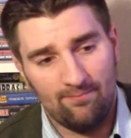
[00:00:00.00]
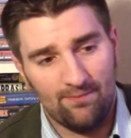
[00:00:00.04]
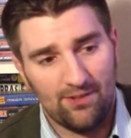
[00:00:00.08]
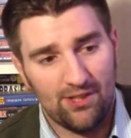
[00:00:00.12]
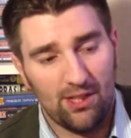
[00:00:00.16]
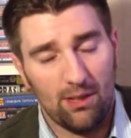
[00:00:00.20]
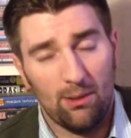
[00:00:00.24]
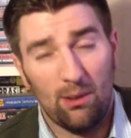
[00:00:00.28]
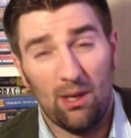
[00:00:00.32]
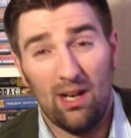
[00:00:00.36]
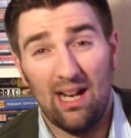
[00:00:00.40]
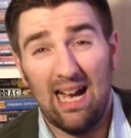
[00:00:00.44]

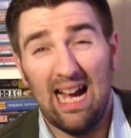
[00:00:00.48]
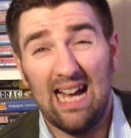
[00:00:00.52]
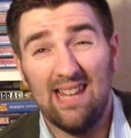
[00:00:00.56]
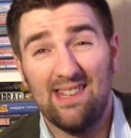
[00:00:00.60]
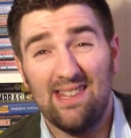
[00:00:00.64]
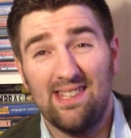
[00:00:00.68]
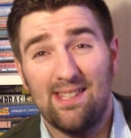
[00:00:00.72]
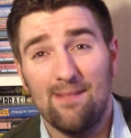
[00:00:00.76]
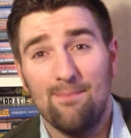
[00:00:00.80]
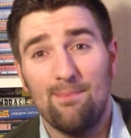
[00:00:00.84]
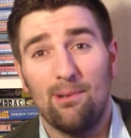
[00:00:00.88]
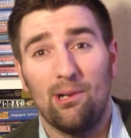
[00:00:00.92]
So I
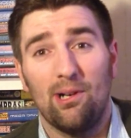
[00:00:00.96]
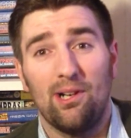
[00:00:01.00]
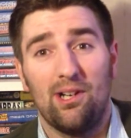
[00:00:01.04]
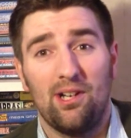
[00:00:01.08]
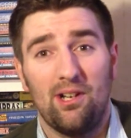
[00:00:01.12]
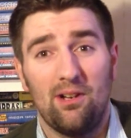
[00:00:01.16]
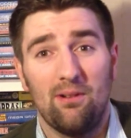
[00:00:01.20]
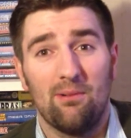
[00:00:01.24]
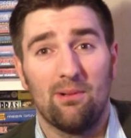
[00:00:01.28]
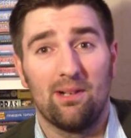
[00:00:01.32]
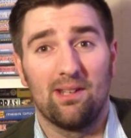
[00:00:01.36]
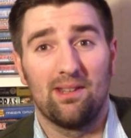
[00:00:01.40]
had to buy a
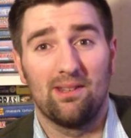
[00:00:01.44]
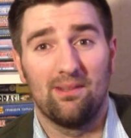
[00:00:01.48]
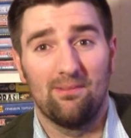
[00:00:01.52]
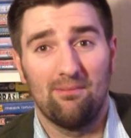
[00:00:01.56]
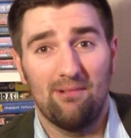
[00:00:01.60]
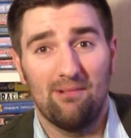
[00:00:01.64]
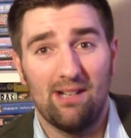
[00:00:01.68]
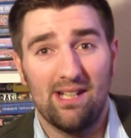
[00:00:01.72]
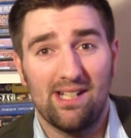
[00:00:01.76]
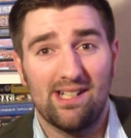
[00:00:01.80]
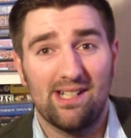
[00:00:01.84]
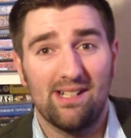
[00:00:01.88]
new one,
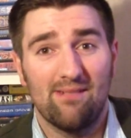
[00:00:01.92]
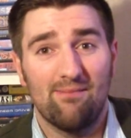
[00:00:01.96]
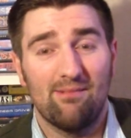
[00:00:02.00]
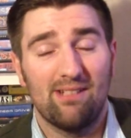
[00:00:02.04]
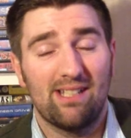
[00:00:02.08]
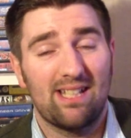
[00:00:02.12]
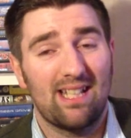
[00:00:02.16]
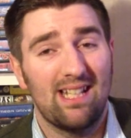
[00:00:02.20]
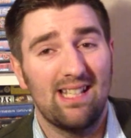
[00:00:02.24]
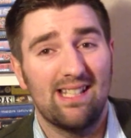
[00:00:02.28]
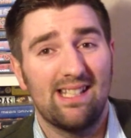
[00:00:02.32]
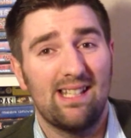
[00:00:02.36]
which
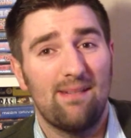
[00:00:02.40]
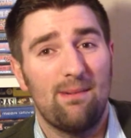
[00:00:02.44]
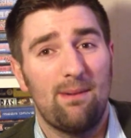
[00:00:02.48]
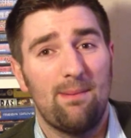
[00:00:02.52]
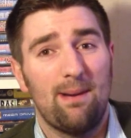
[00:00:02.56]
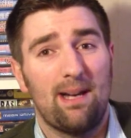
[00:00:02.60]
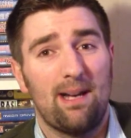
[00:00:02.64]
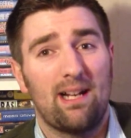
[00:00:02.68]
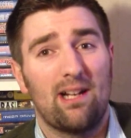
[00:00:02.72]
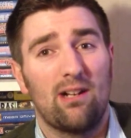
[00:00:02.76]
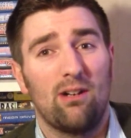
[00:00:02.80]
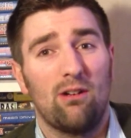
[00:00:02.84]
was going to set
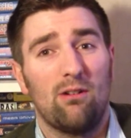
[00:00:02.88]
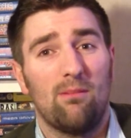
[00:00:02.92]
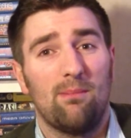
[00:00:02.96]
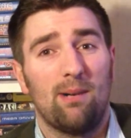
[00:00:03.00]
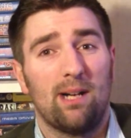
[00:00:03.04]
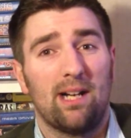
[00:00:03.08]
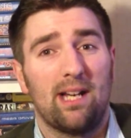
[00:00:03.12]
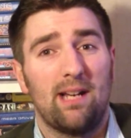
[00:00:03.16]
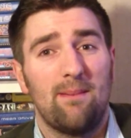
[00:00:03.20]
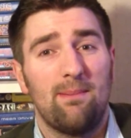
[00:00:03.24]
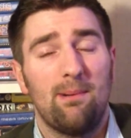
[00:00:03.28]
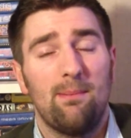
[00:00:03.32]
me back a lot of
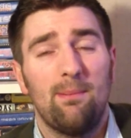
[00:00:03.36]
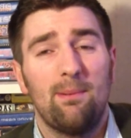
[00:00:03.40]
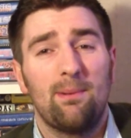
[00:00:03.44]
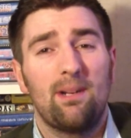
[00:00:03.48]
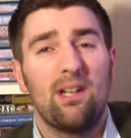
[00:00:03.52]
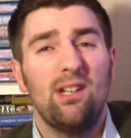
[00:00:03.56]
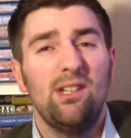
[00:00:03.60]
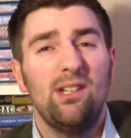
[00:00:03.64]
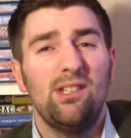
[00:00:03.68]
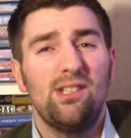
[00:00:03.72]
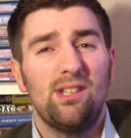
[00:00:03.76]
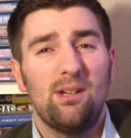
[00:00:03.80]
money, but
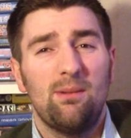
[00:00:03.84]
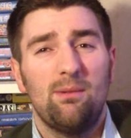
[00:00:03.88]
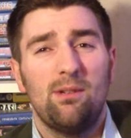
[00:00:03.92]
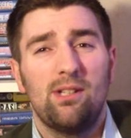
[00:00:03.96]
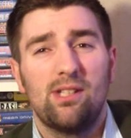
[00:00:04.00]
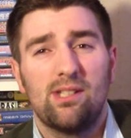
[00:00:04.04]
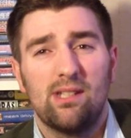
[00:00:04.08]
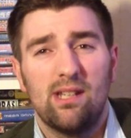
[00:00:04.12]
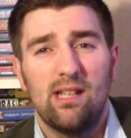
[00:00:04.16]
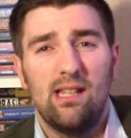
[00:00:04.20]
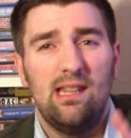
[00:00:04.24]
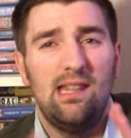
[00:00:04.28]
because it
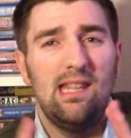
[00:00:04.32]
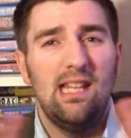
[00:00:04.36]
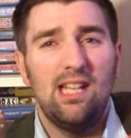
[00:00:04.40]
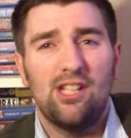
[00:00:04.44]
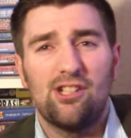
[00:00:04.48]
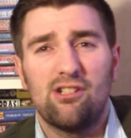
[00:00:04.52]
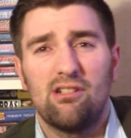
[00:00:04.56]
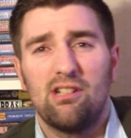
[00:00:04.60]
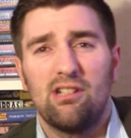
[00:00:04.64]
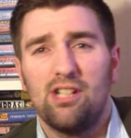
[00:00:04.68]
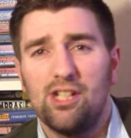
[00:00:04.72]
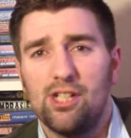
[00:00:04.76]
was
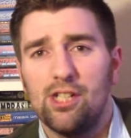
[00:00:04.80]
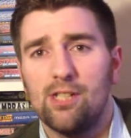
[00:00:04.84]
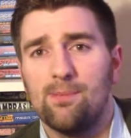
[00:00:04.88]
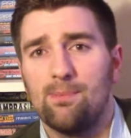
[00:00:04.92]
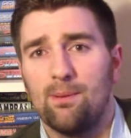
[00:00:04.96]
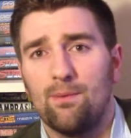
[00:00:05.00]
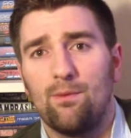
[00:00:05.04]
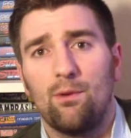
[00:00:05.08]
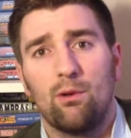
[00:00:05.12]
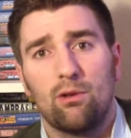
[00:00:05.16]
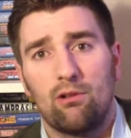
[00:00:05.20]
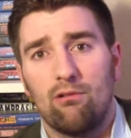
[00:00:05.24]
literally just
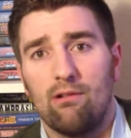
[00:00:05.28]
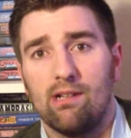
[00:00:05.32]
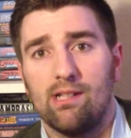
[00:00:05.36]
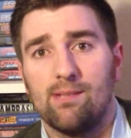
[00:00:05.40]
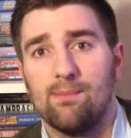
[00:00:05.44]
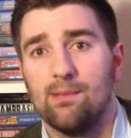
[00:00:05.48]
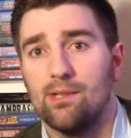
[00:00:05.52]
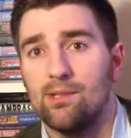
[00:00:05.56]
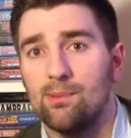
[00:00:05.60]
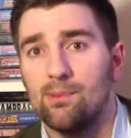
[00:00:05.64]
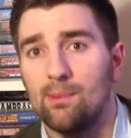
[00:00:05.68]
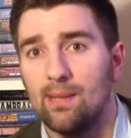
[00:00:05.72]
before
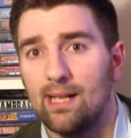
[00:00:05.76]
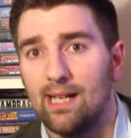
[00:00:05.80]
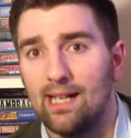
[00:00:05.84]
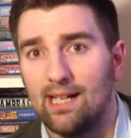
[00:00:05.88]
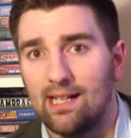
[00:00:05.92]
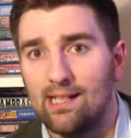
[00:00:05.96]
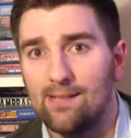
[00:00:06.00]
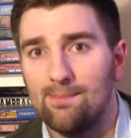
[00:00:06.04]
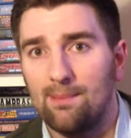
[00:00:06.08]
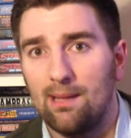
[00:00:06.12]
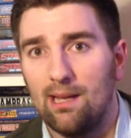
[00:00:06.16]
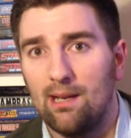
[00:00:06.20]
Christmas when
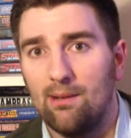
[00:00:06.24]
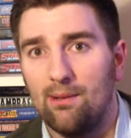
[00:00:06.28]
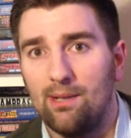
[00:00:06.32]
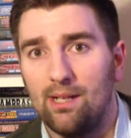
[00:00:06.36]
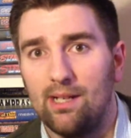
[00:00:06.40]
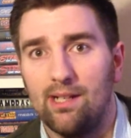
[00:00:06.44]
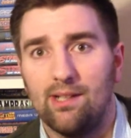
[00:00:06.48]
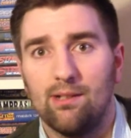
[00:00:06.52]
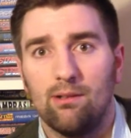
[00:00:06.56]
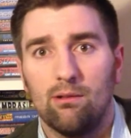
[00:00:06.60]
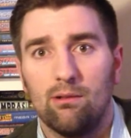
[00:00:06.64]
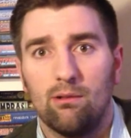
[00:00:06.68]
it
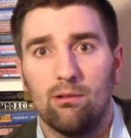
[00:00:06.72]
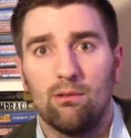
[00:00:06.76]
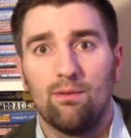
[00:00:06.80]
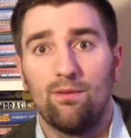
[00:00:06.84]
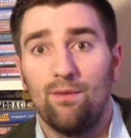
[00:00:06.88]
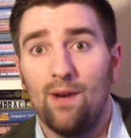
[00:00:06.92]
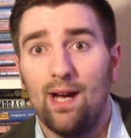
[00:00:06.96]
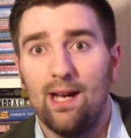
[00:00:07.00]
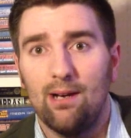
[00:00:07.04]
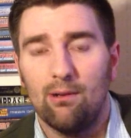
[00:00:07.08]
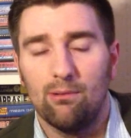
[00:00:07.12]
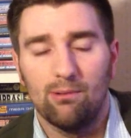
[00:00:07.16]
exploded or
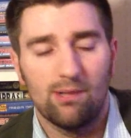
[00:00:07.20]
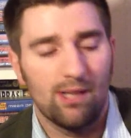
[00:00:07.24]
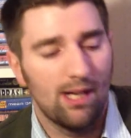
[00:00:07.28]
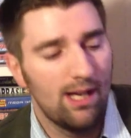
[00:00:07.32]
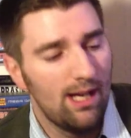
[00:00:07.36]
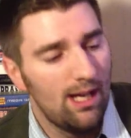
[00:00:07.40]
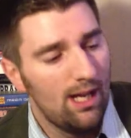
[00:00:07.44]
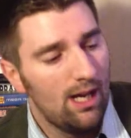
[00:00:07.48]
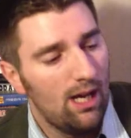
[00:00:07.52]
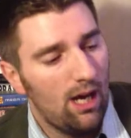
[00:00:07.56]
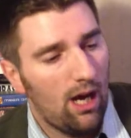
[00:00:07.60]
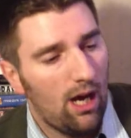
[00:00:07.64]
failed,
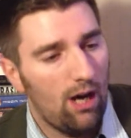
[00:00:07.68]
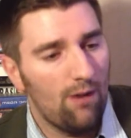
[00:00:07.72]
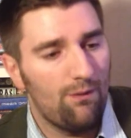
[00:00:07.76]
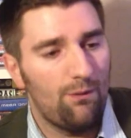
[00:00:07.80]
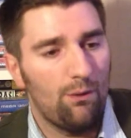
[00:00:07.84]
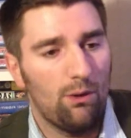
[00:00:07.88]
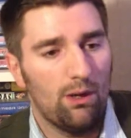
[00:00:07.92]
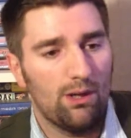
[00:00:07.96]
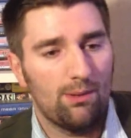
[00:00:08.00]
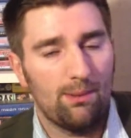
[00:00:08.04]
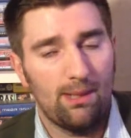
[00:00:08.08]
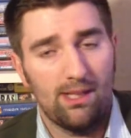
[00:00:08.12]
I
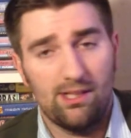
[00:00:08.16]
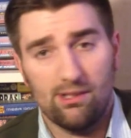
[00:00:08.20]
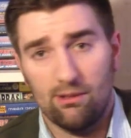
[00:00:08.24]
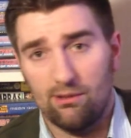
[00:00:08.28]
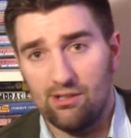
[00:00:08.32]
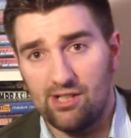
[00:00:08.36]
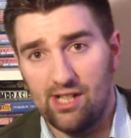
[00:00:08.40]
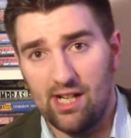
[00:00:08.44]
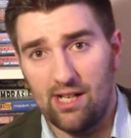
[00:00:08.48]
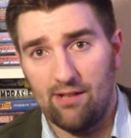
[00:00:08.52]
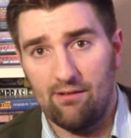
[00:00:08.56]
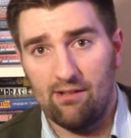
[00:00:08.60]
thought I'd wait
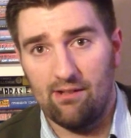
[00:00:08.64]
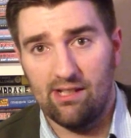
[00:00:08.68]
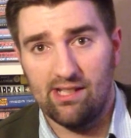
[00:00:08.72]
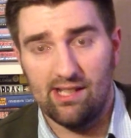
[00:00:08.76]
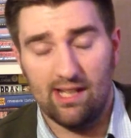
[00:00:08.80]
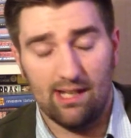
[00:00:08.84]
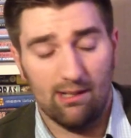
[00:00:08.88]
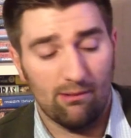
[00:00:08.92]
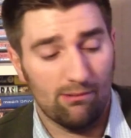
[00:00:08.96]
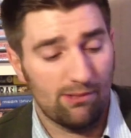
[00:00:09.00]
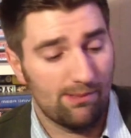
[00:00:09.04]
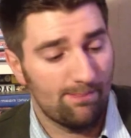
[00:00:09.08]
till January
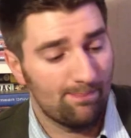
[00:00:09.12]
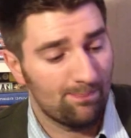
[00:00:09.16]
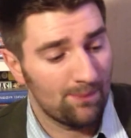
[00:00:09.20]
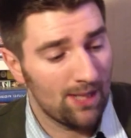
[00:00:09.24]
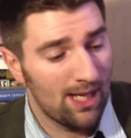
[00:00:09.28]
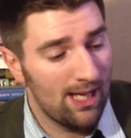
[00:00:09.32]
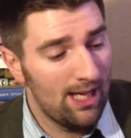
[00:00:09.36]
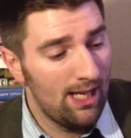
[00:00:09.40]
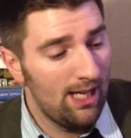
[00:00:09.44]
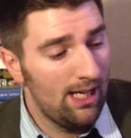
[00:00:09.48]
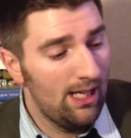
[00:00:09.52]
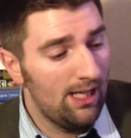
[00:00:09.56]
sales.
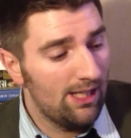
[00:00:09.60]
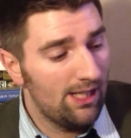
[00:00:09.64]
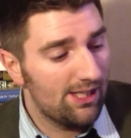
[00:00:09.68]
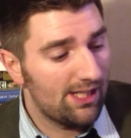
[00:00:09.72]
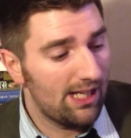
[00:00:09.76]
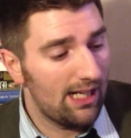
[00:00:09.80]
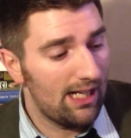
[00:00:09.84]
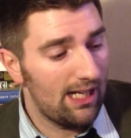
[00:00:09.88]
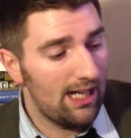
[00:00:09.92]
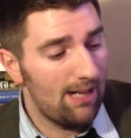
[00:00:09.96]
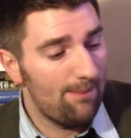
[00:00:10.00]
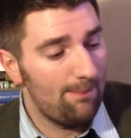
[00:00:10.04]

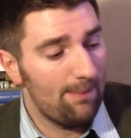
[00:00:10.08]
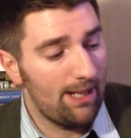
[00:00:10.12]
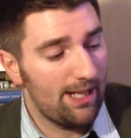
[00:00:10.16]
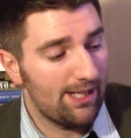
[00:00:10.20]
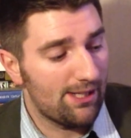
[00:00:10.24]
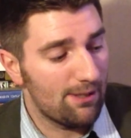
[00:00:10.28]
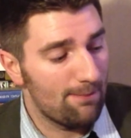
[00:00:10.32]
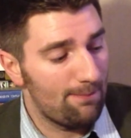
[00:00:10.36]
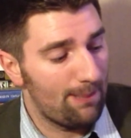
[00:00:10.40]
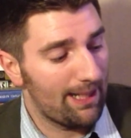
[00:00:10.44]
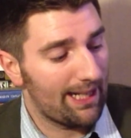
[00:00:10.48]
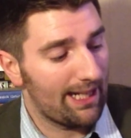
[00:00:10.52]
So that led
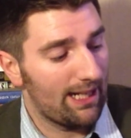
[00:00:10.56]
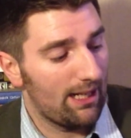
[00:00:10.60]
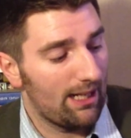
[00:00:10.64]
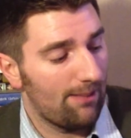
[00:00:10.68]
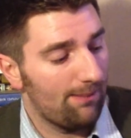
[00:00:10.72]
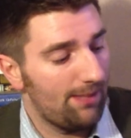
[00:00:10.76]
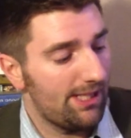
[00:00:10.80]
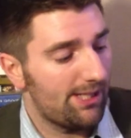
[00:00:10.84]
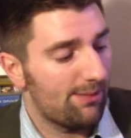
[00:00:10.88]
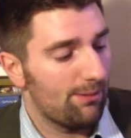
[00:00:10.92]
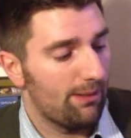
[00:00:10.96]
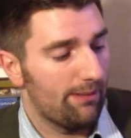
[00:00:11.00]
me to picking
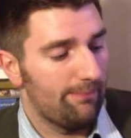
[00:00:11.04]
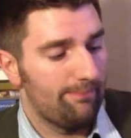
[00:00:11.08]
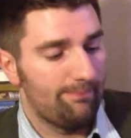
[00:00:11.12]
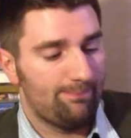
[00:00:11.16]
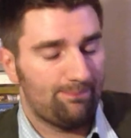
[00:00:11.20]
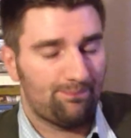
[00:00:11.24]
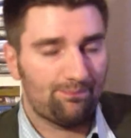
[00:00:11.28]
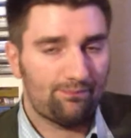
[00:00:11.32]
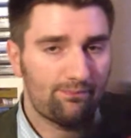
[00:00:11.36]
up this one.